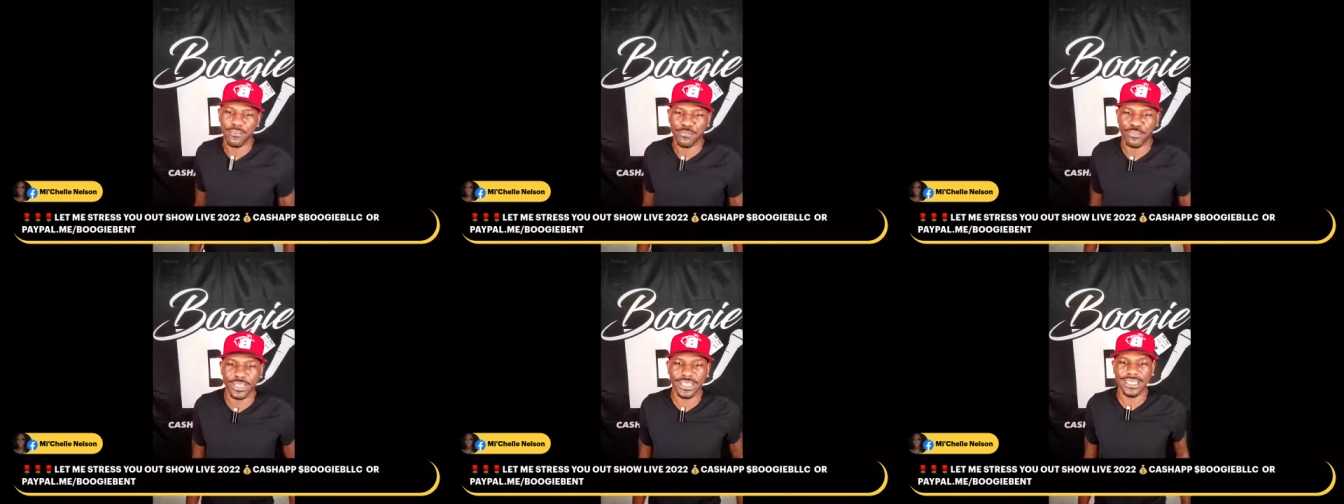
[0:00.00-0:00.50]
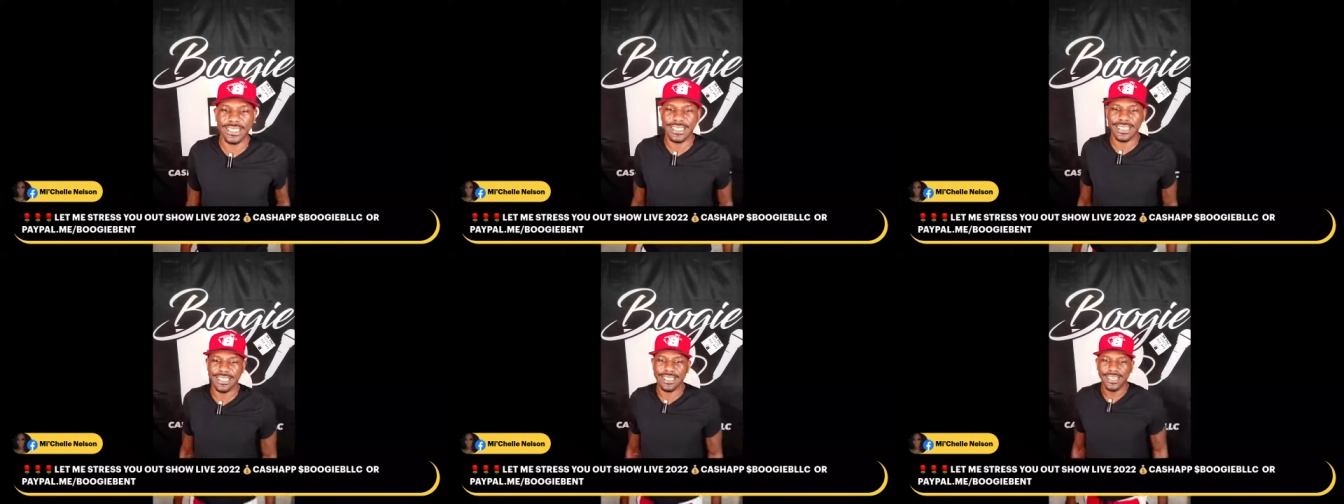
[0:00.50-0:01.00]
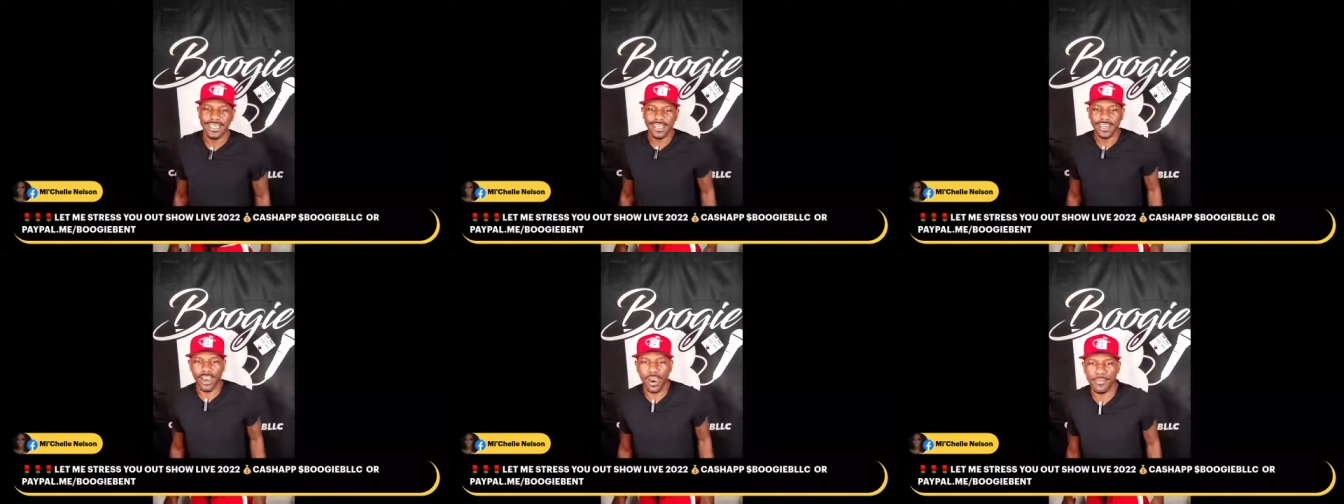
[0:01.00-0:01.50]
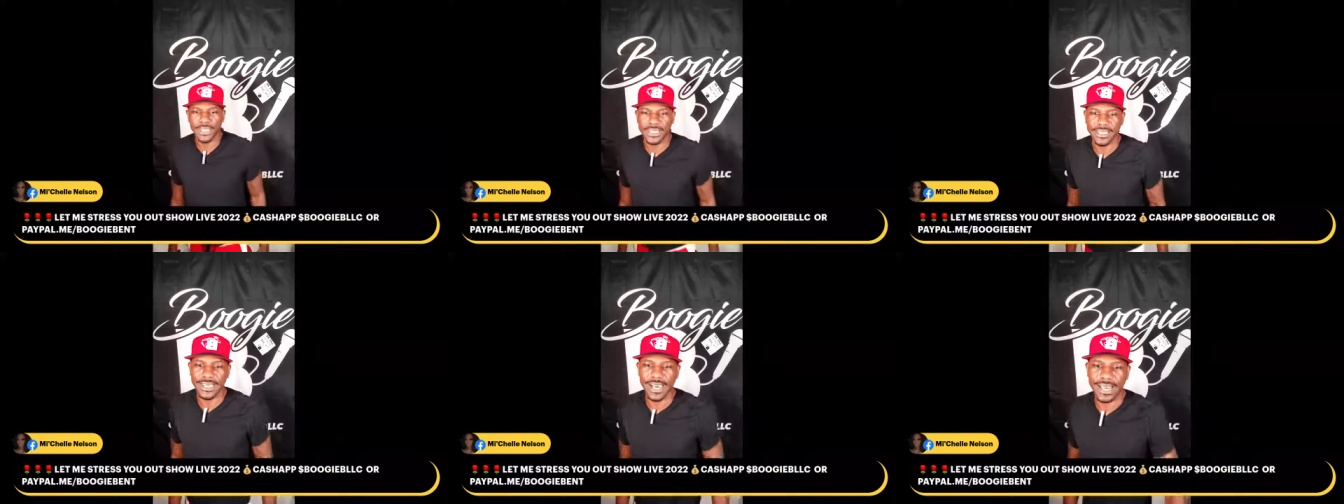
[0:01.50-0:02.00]
Jeffrey? I
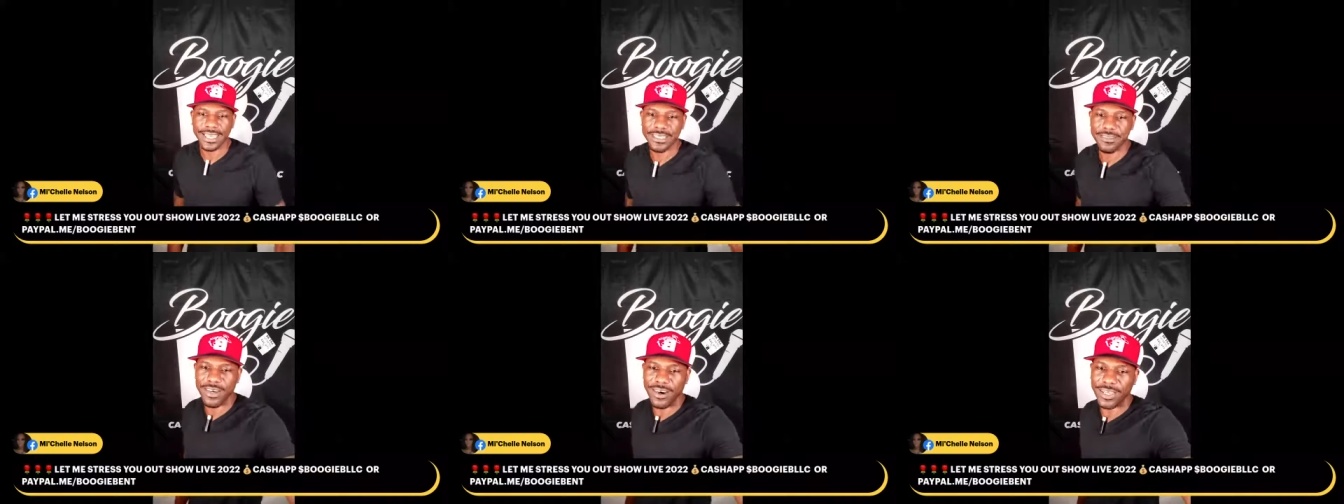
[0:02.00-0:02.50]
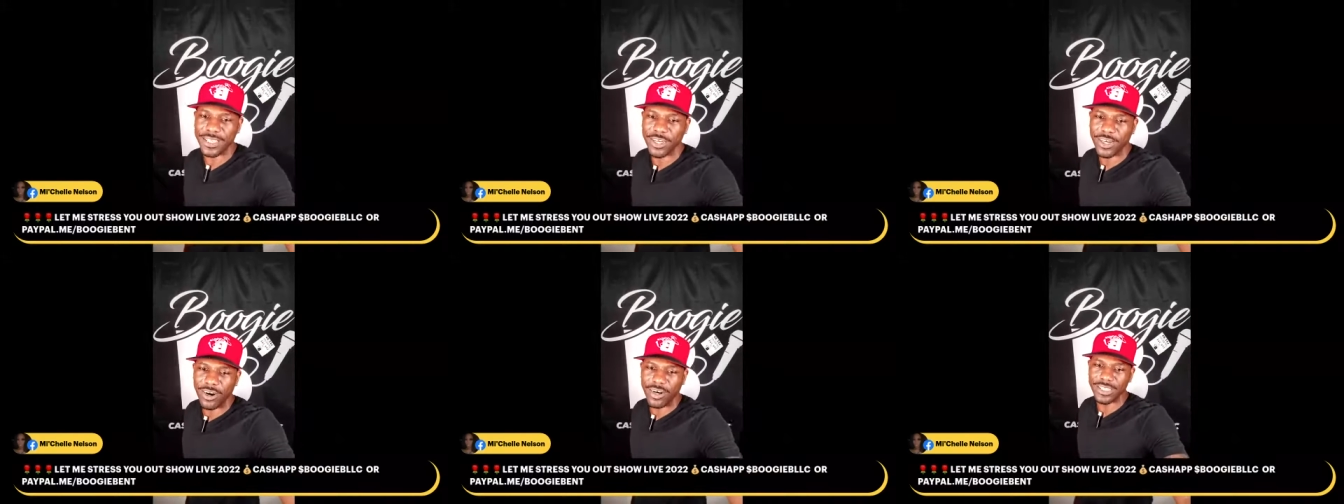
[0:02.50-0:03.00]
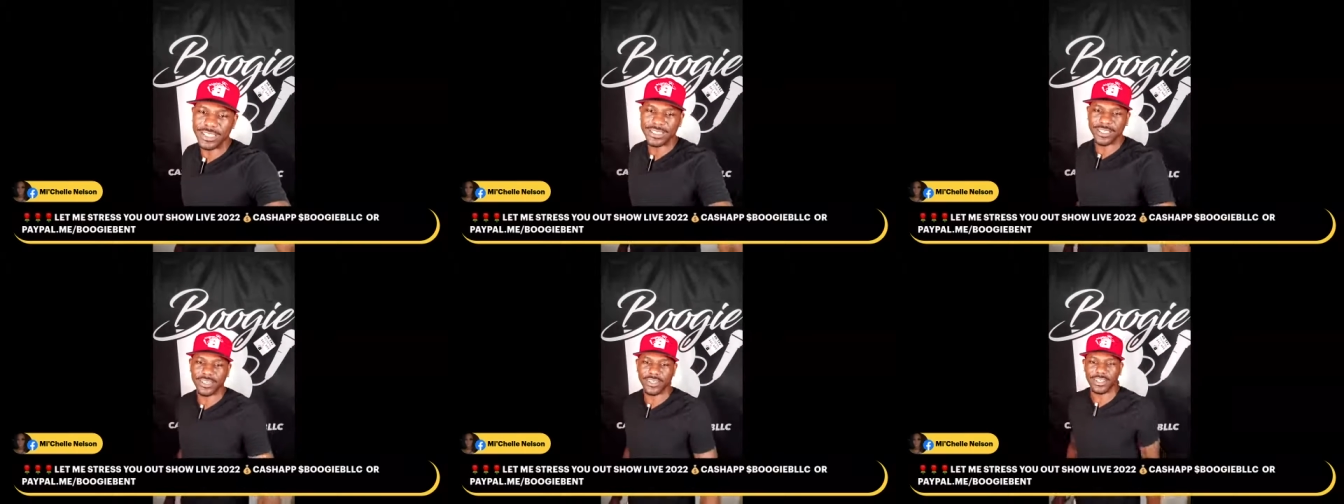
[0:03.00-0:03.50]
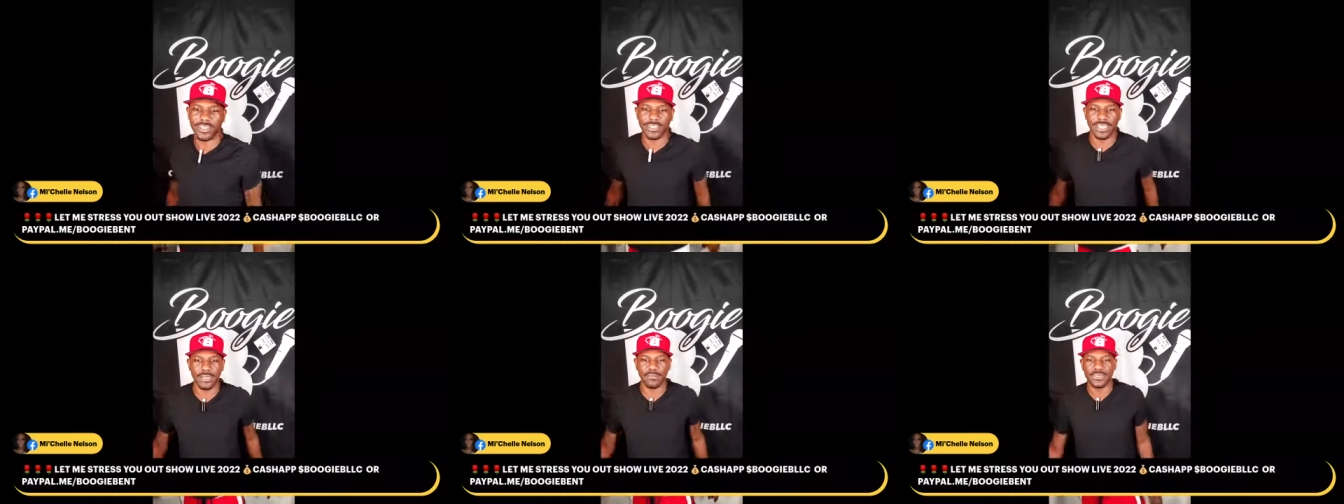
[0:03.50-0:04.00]
mean, I keep calling you Carlita, girl. Your
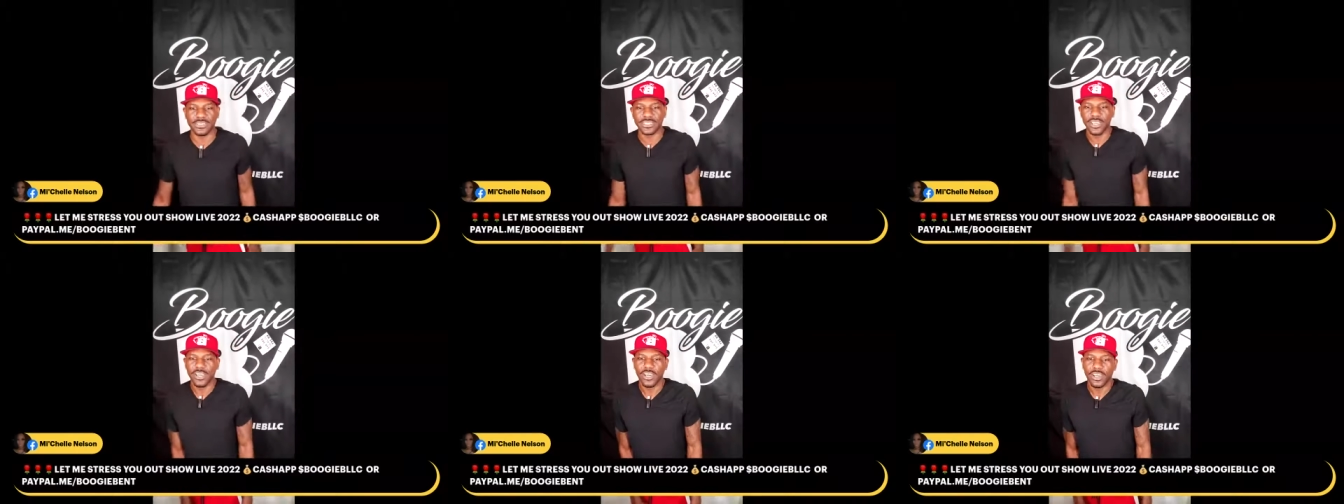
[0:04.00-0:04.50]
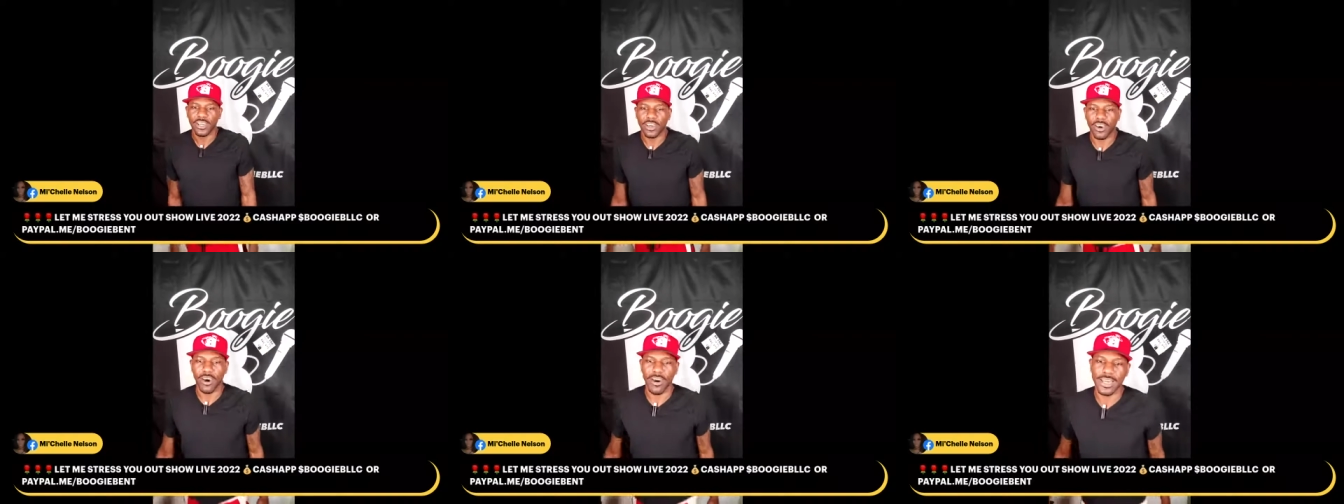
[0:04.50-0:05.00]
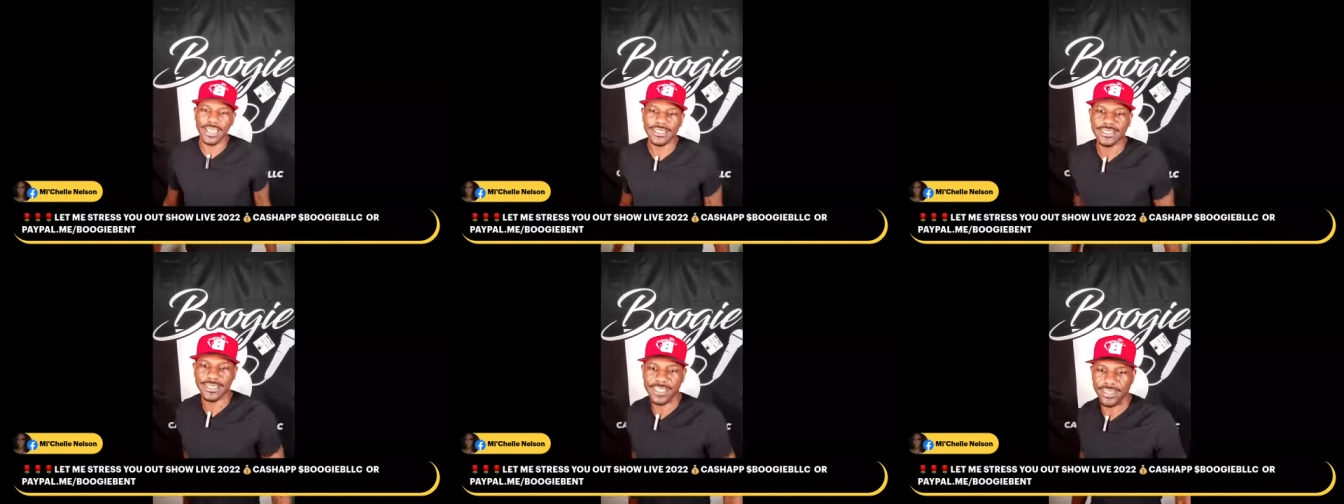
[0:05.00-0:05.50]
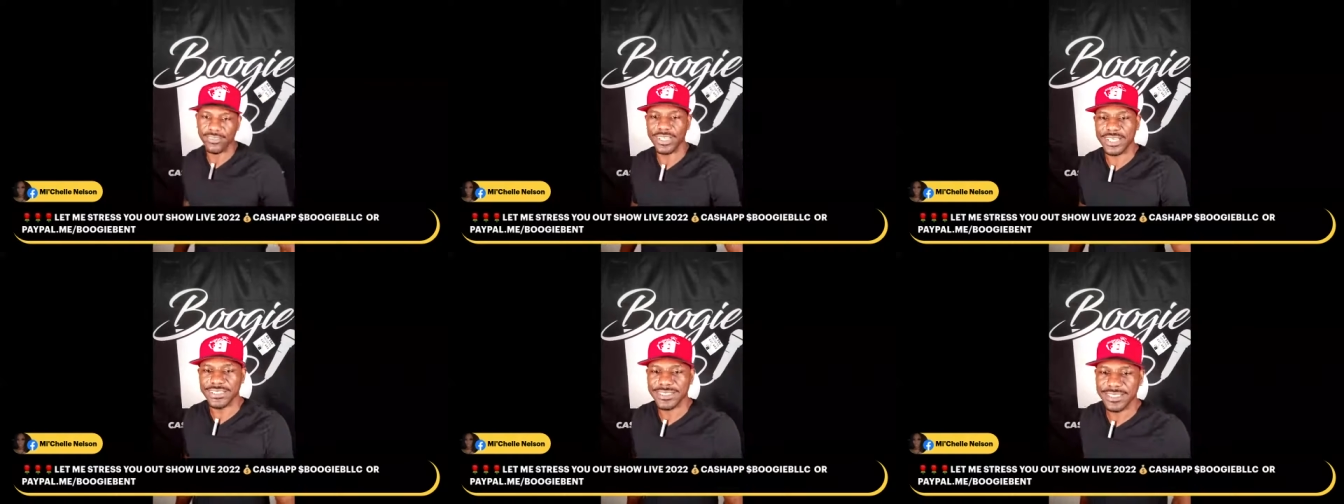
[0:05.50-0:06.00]
name is Carista.
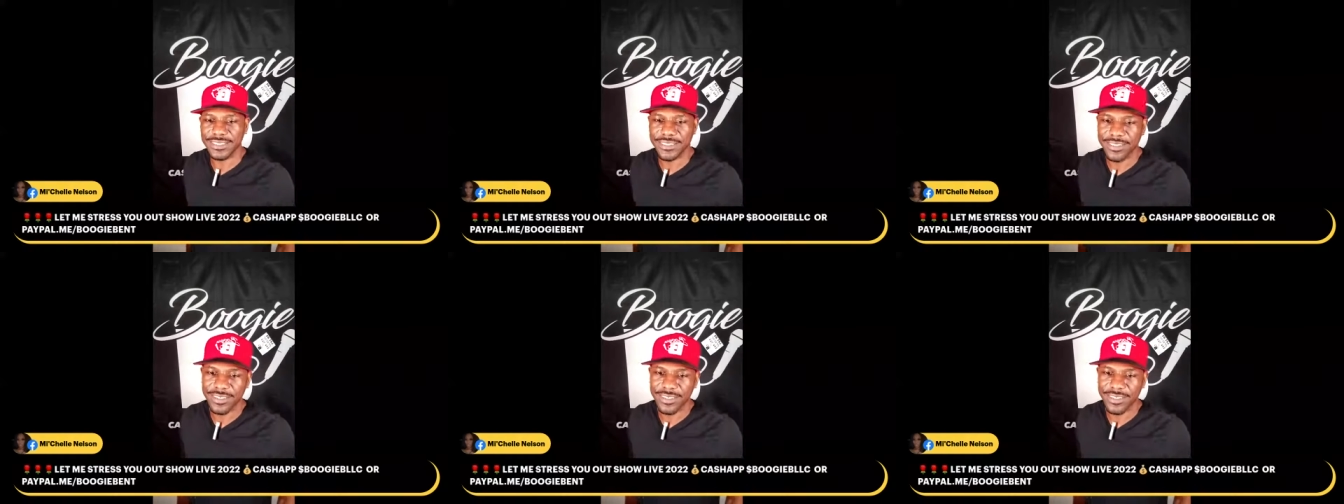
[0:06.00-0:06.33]
What is it?